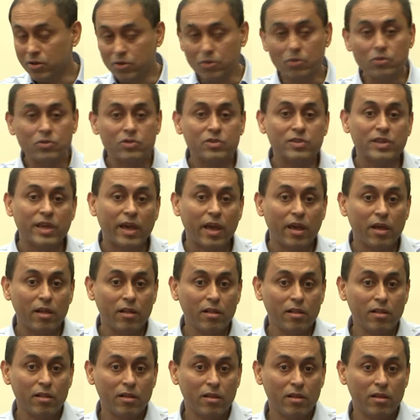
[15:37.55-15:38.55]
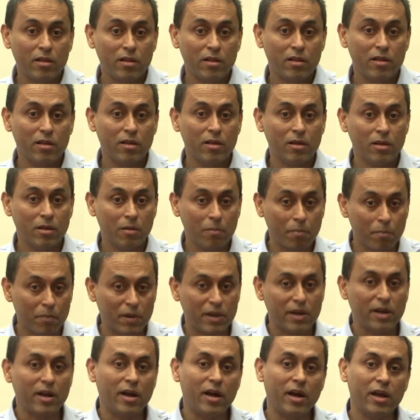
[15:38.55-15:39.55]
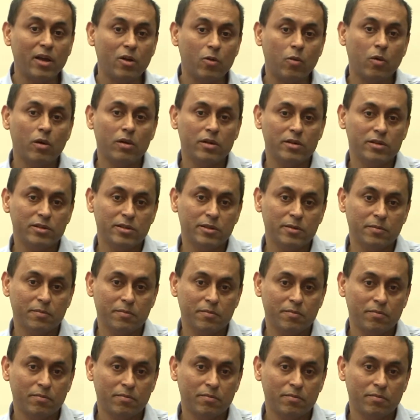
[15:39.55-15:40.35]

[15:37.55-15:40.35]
Do scale, but at high quality.